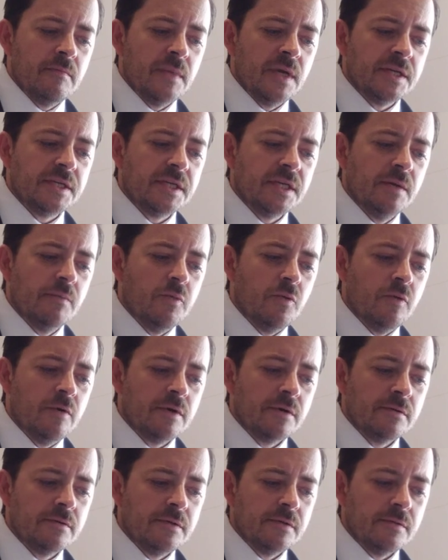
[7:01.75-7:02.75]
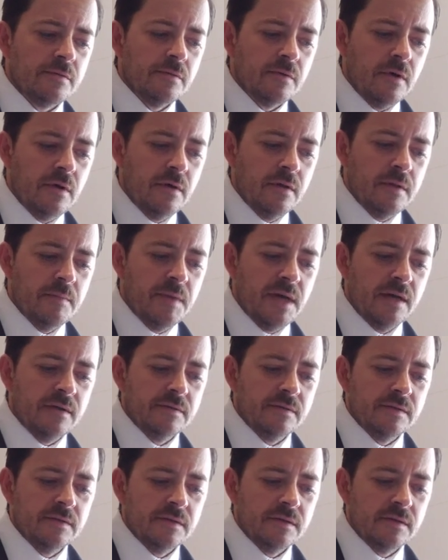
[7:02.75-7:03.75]
My sheep wandered through all the
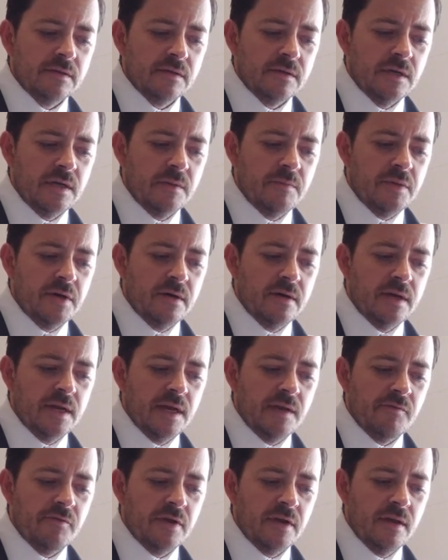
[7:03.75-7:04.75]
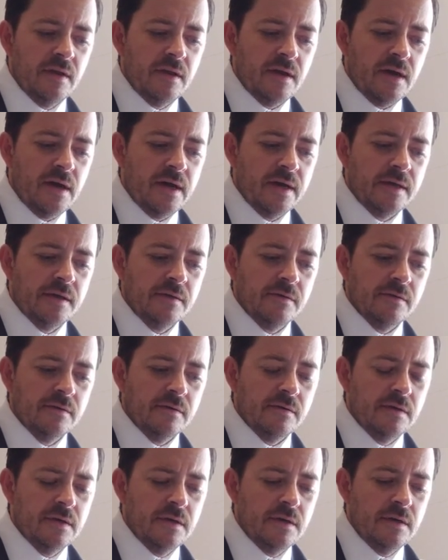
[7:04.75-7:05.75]
mountains, and upon every high hill.